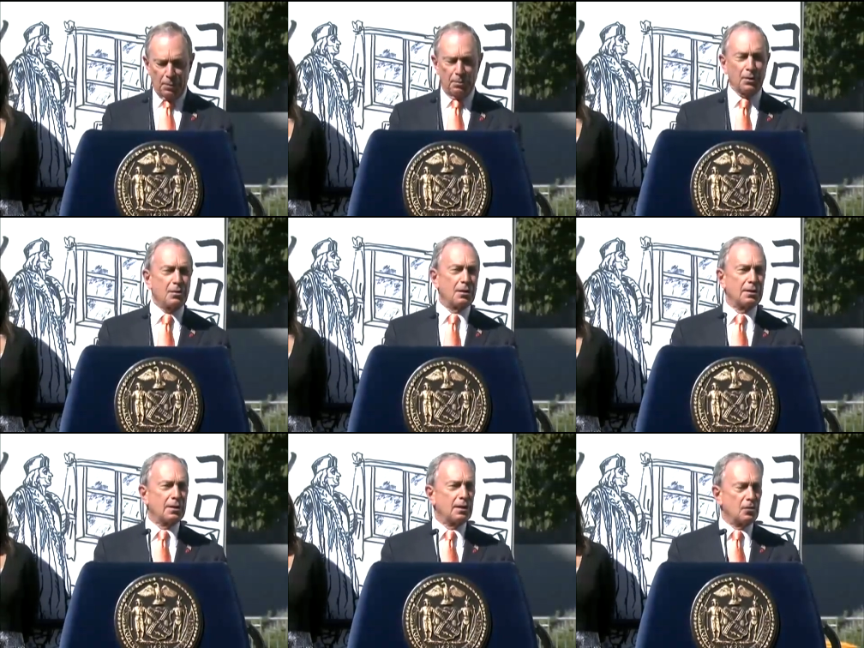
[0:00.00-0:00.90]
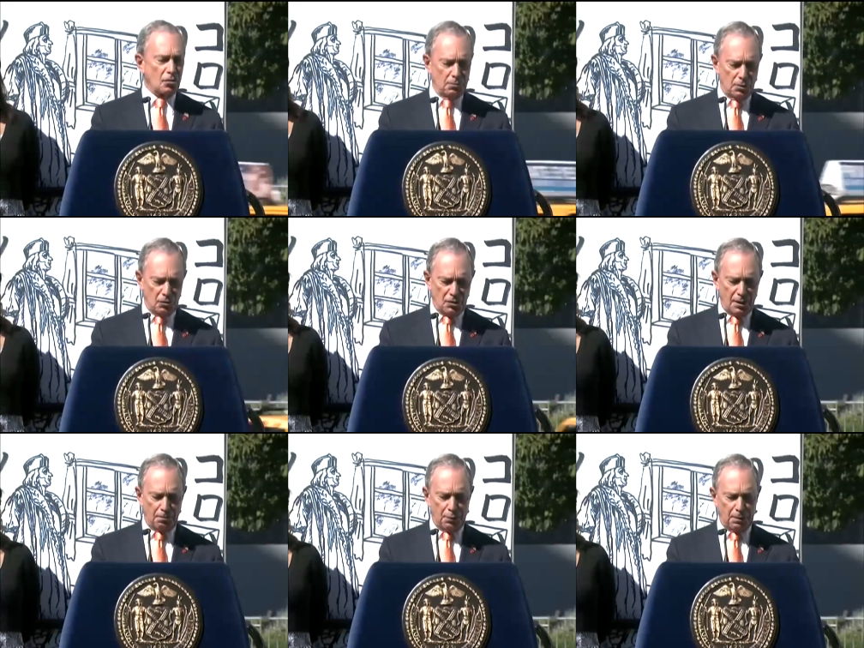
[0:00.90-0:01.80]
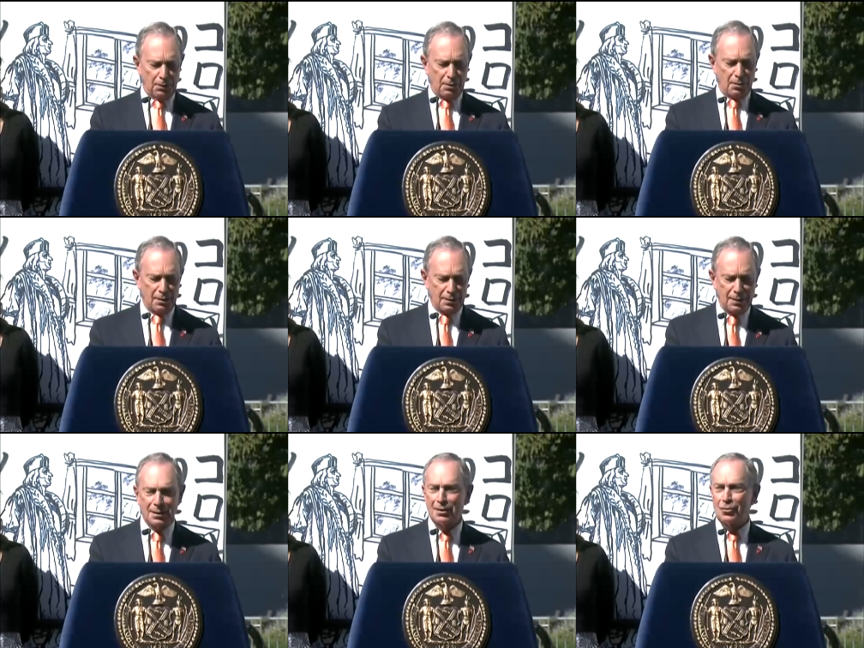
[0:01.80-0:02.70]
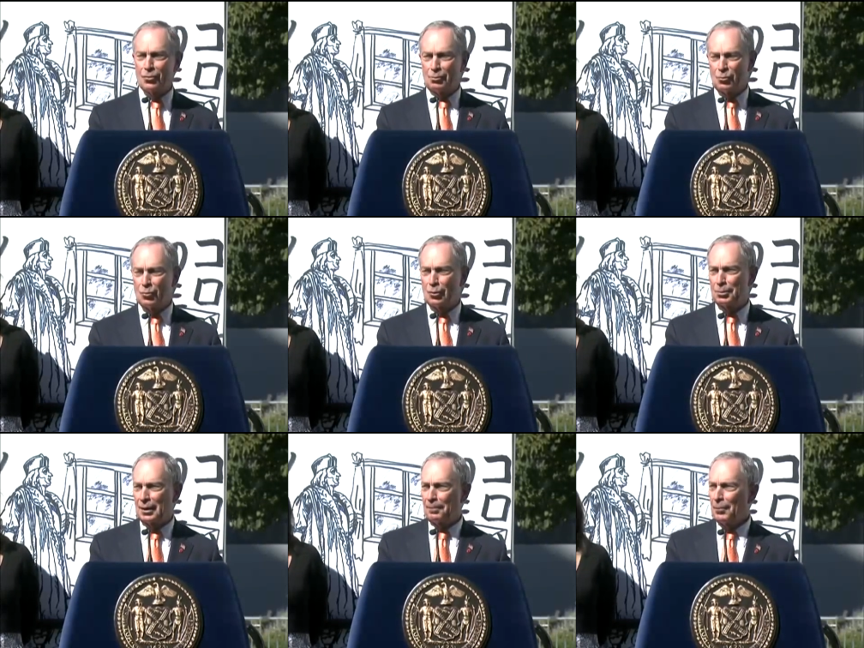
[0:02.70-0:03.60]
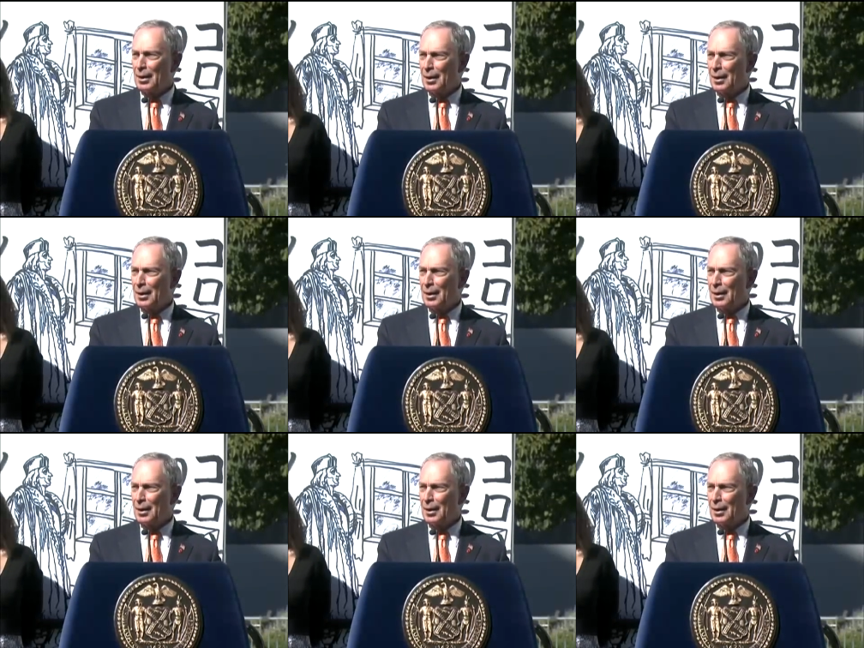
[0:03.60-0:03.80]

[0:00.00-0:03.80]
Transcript: public art that is amusing, public art that is absorbing,